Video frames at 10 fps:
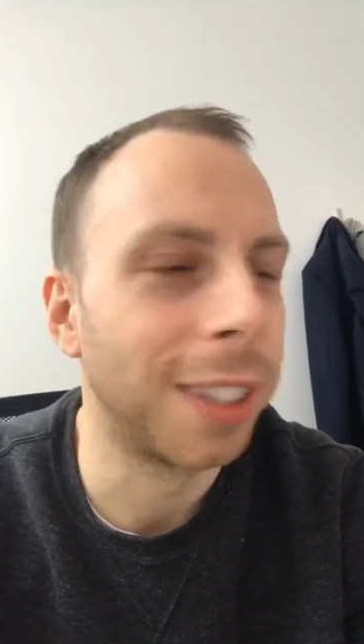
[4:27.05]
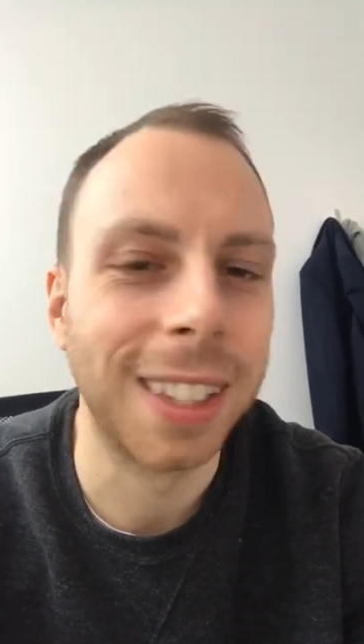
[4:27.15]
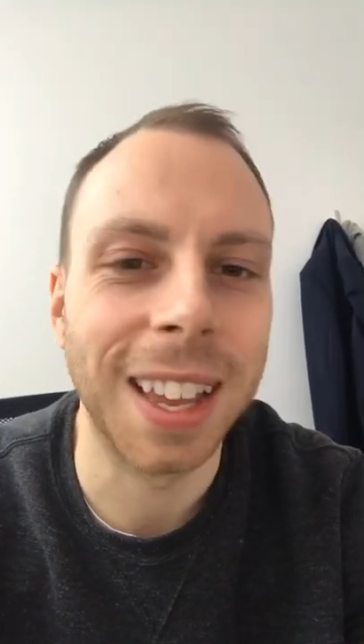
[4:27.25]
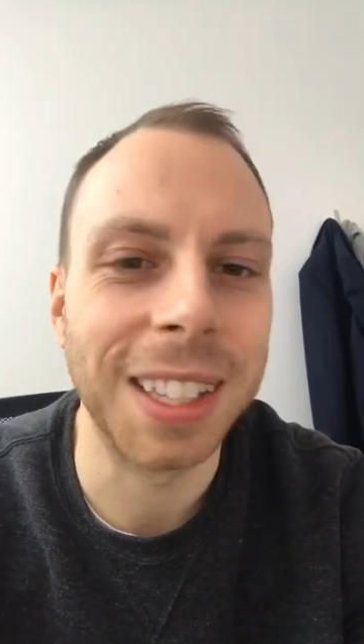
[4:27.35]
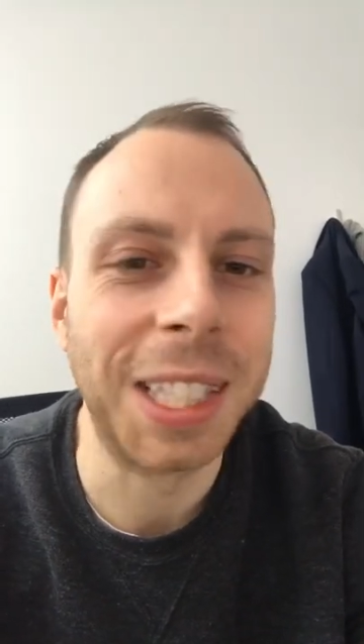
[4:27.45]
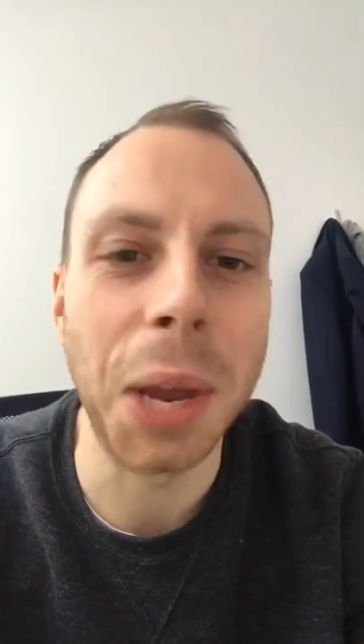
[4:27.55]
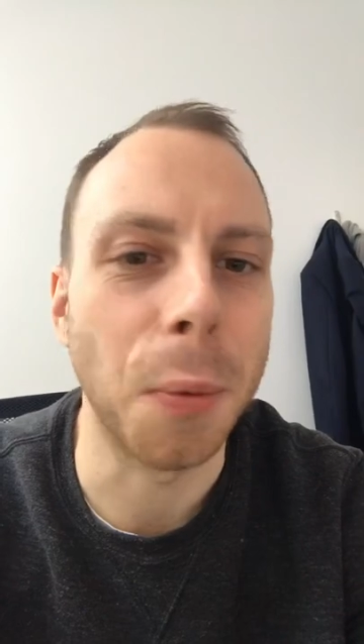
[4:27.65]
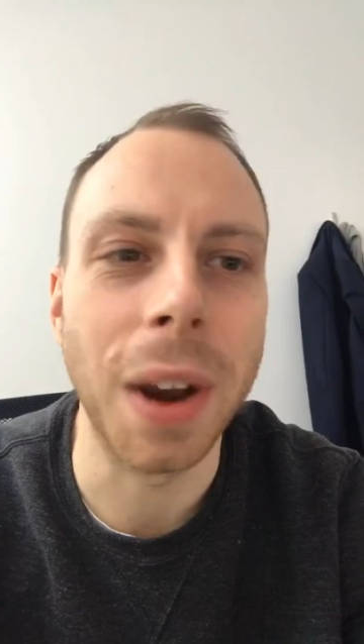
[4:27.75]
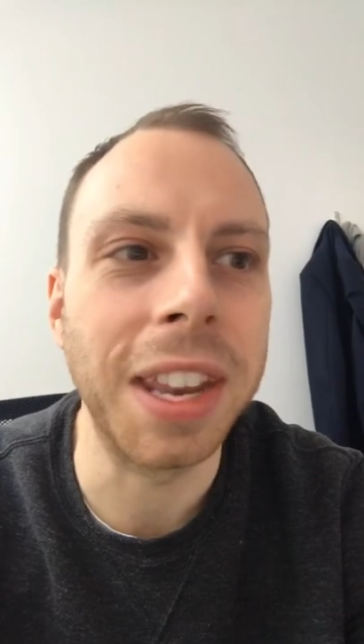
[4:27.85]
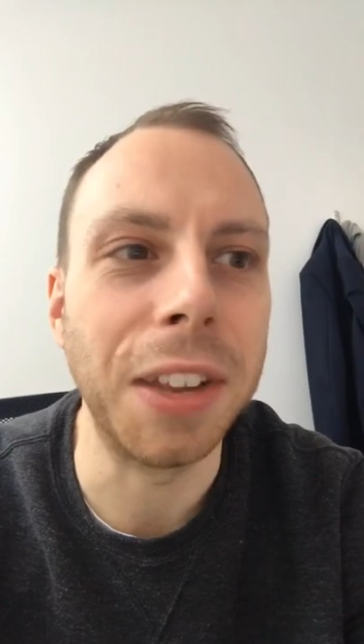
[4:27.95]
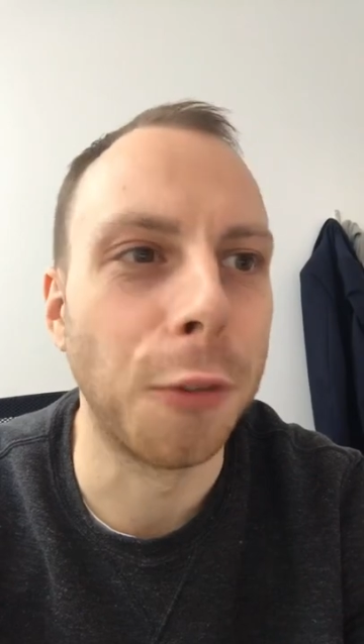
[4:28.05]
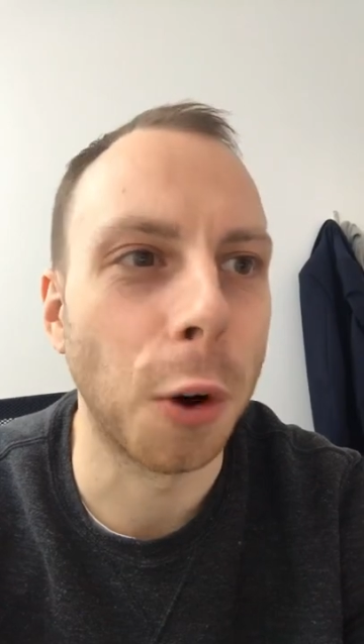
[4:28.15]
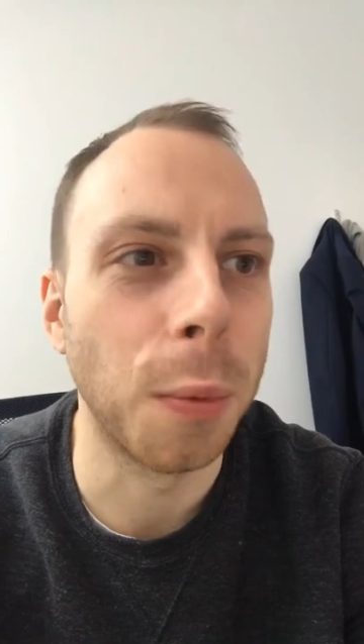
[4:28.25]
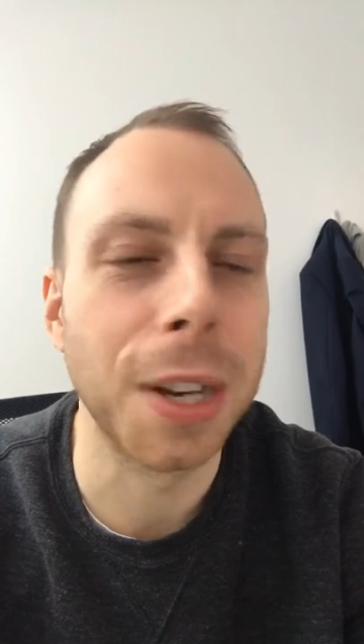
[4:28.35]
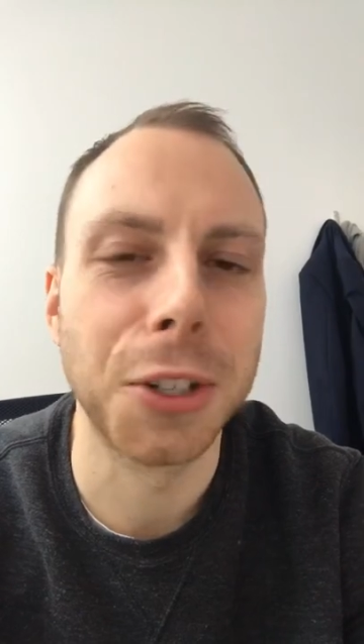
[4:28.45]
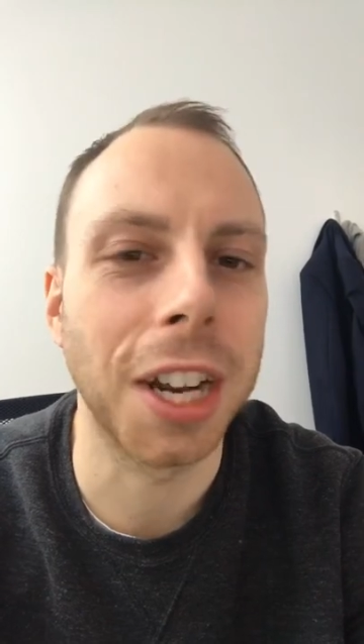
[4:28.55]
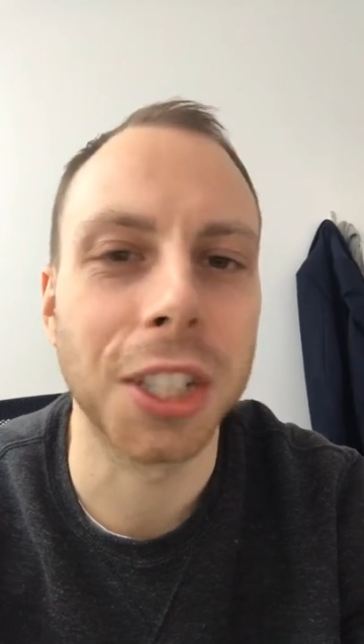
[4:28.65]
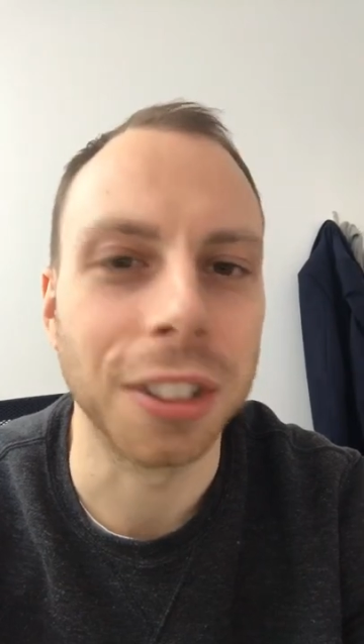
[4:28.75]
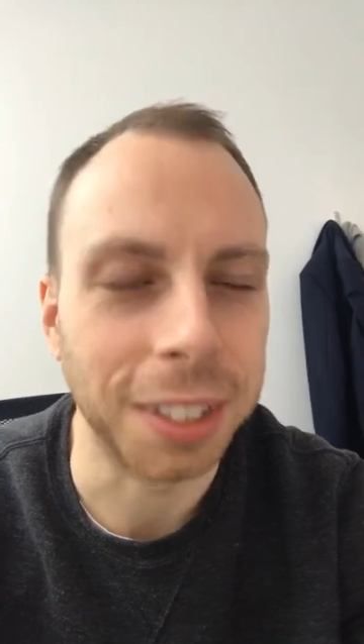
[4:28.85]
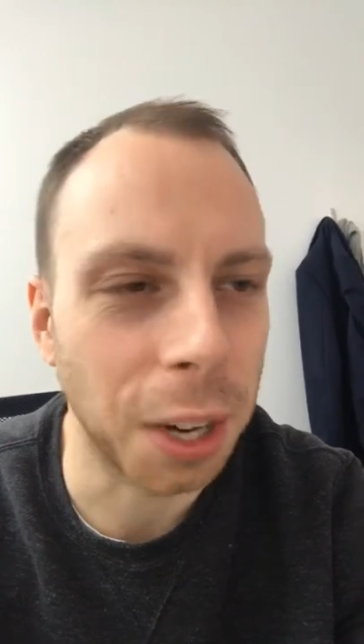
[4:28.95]
Get ready for
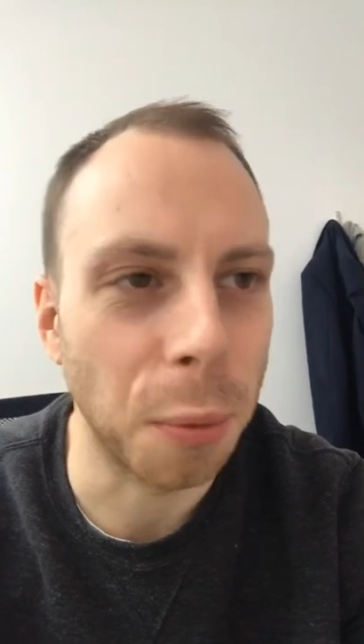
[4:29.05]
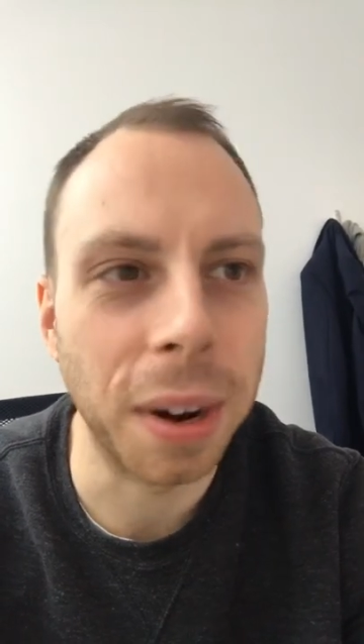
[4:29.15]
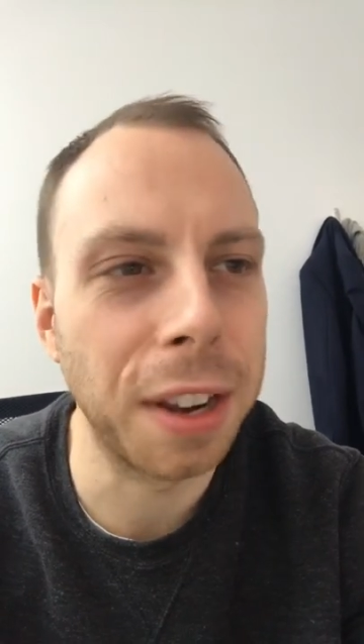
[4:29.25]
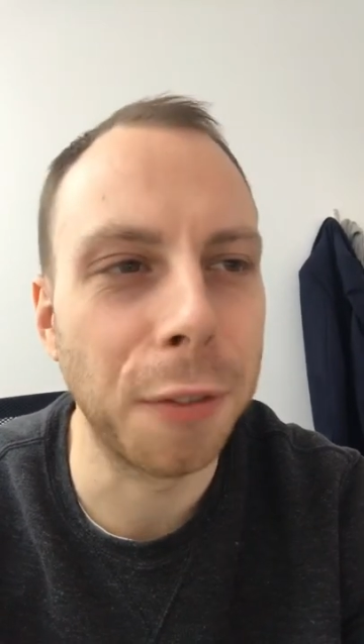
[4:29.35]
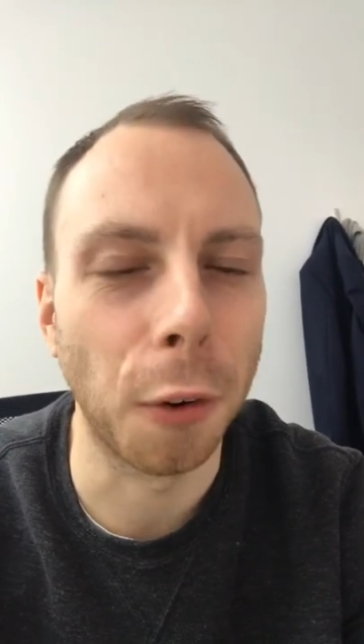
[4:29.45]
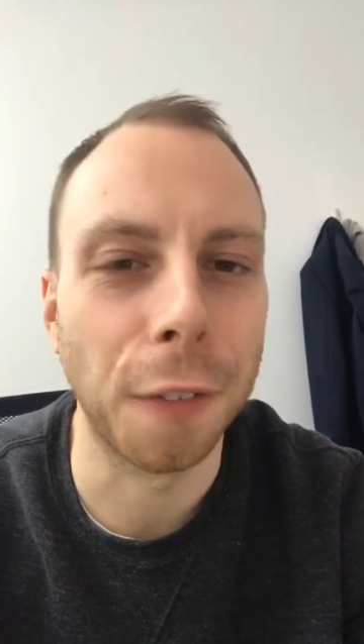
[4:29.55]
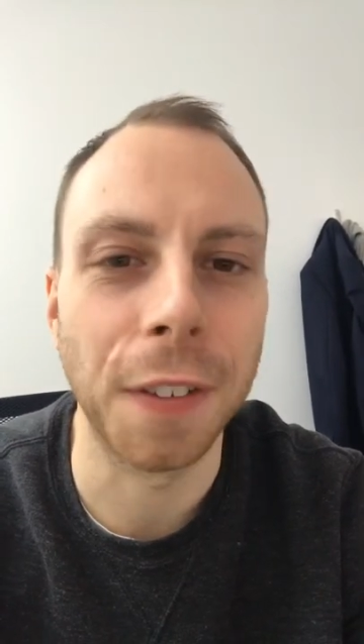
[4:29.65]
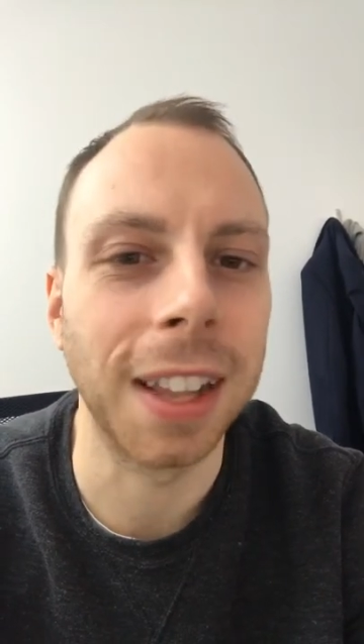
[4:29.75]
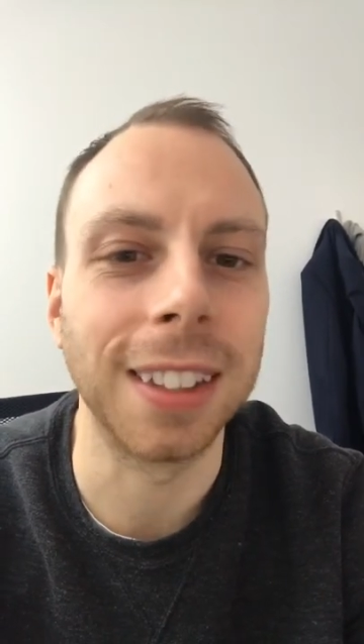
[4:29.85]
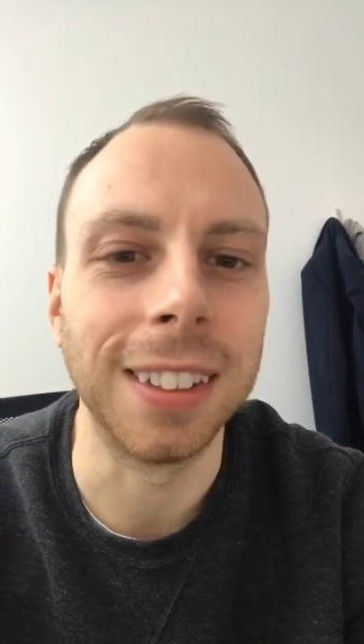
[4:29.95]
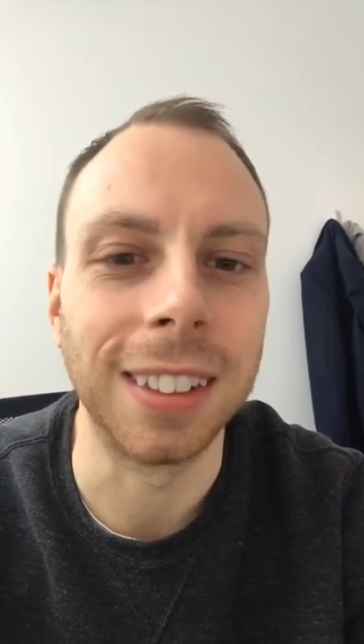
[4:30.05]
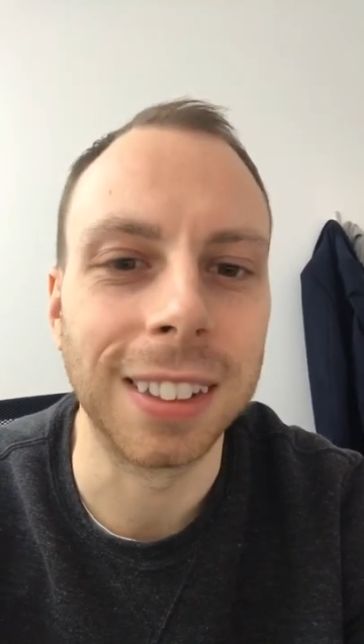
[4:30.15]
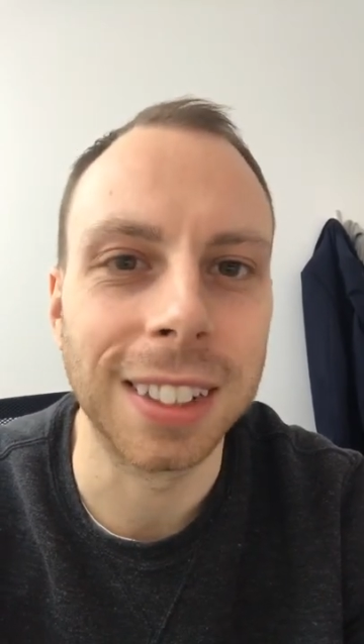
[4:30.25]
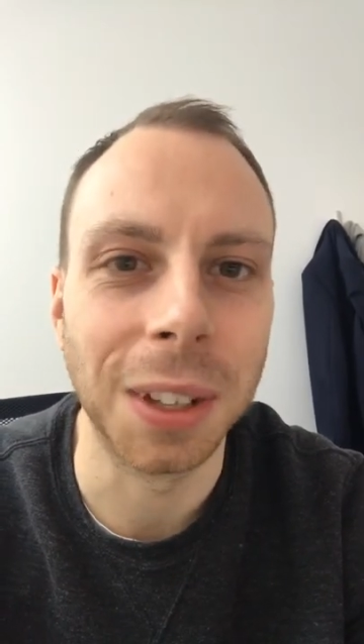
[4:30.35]
rejection. Get ready for failure.